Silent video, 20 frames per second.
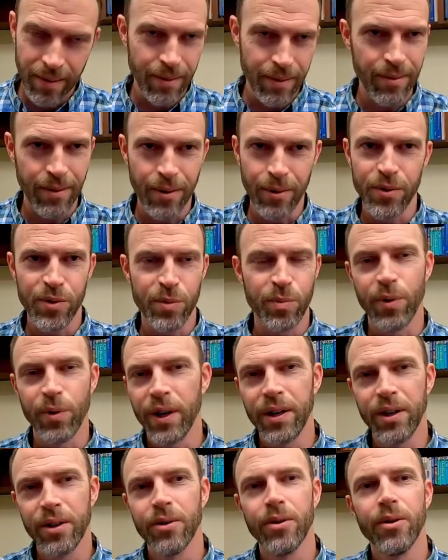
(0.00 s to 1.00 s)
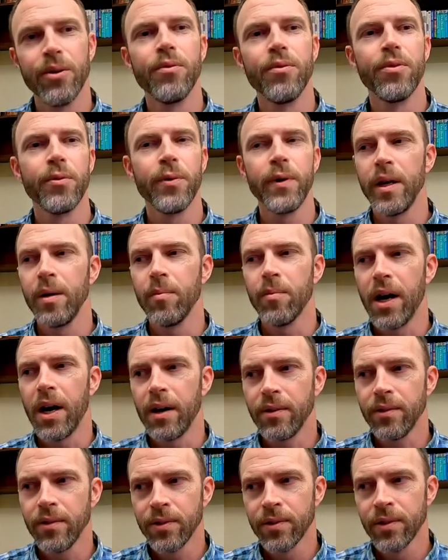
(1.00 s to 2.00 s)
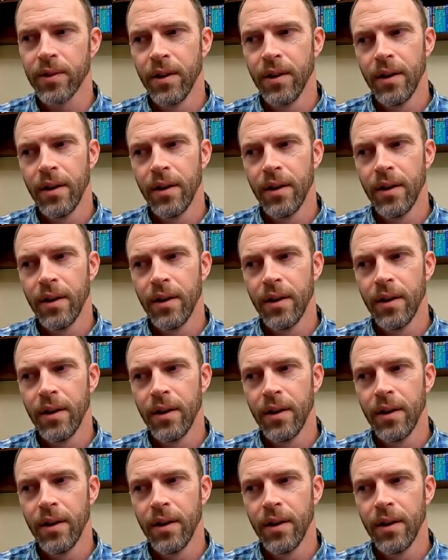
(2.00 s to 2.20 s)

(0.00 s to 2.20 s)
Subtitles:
those bring your own 3D models.